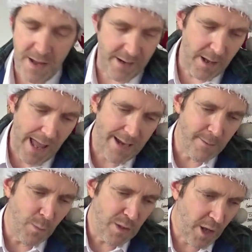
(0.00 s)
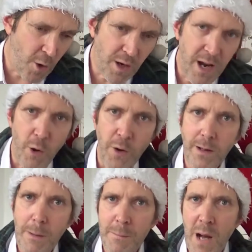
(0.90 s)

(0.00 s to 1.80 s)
and I had them with coconut oil,